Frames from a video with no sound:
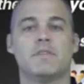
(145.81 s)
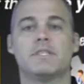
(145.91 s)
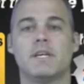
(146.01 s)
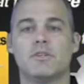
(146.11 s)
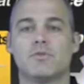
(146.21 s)
the
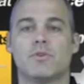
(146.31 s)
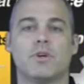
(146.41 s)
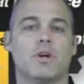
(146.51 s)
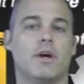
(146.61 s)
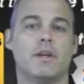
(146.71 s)
sales
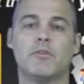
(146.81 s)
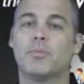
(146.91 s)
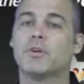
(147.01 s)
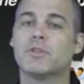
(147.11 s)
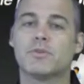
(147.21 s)
order, cutting of
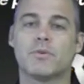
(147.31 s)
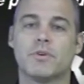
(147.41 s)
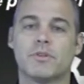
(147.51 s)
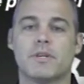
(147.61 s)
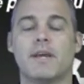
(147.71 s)
purchase orders,